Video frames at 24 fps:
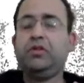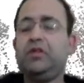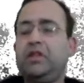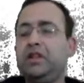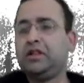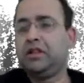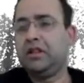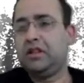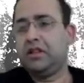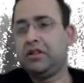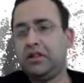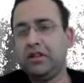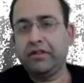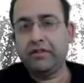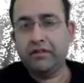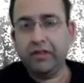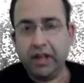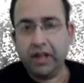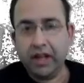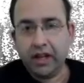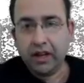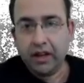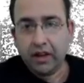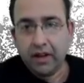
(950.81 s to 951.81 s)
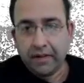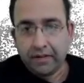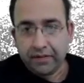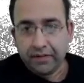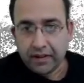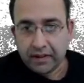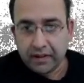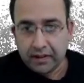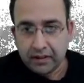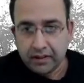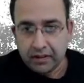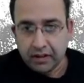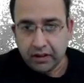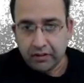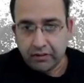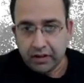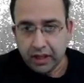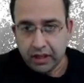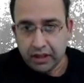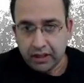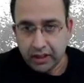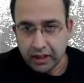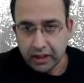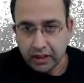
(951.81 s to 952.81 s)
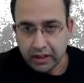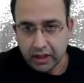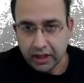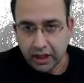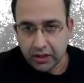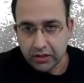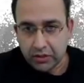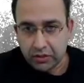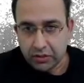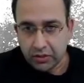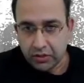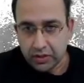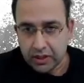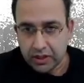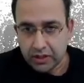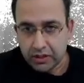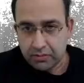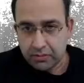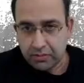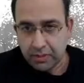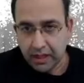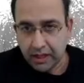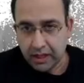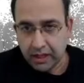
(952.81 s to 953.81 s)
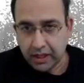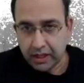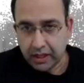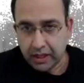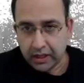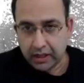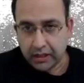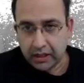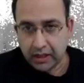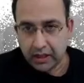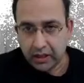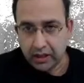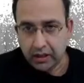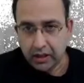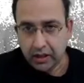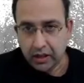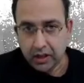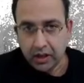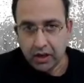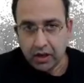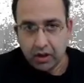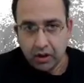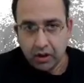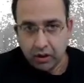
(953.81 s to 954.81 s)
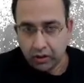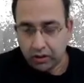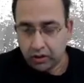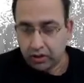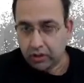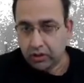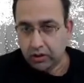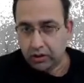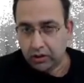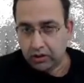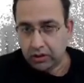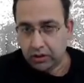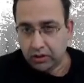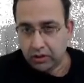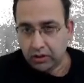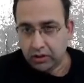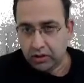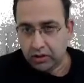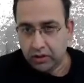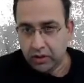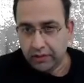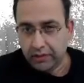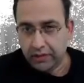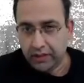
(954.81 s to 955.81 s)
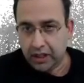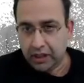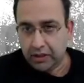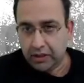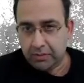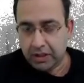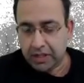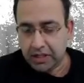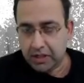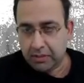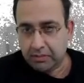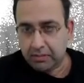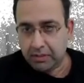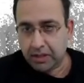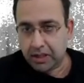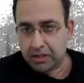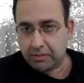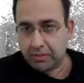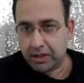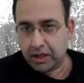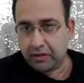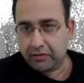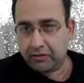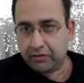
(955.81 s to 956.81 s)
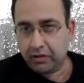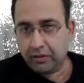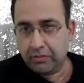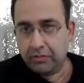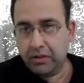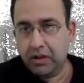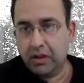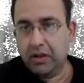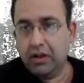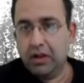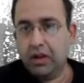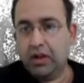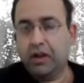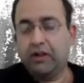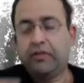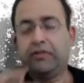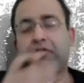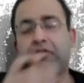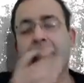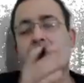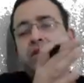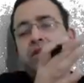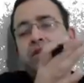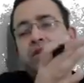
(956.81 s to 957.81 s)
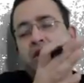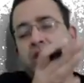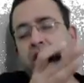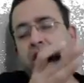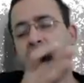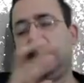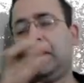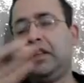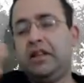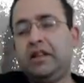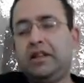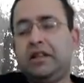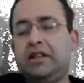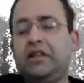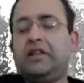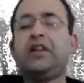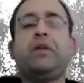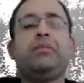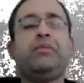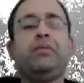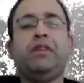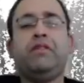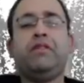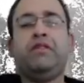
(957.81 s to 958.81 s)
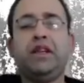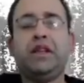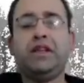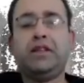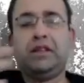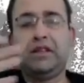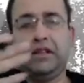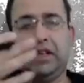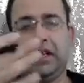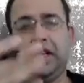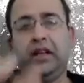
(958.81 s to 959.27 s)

This is the way, this is the way the crash course is being conducted on the NEET P G Plus platform. Of course, it is chapter wise.